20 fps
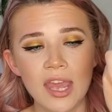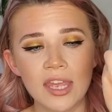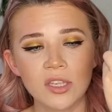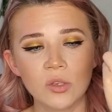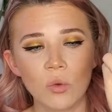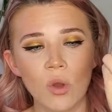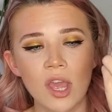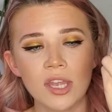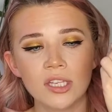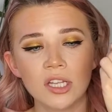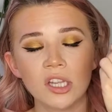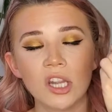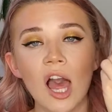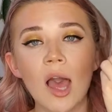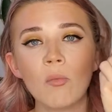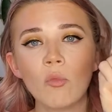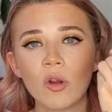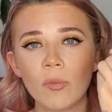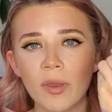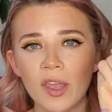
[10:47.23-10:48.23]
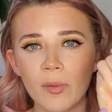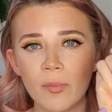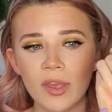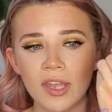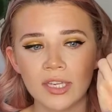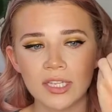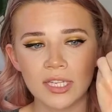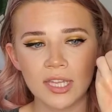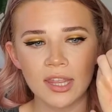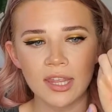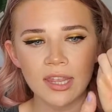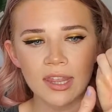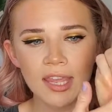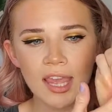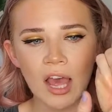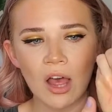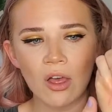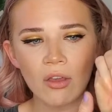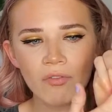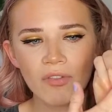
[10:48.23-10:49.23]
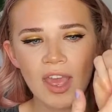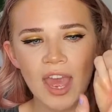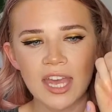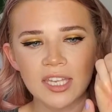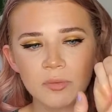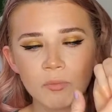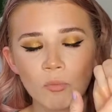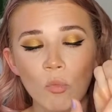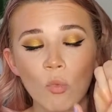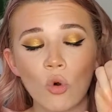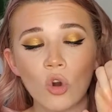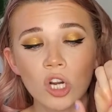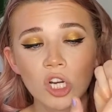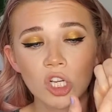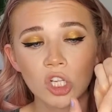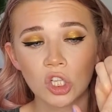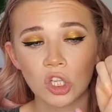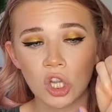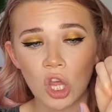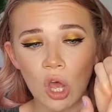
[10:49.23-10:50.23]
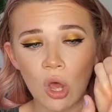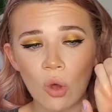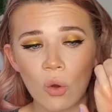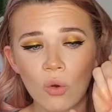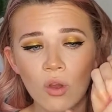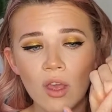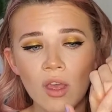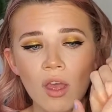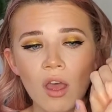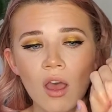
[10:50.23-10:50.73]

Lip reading: it's a lot more pigmented than the E.L.F. It has more glow,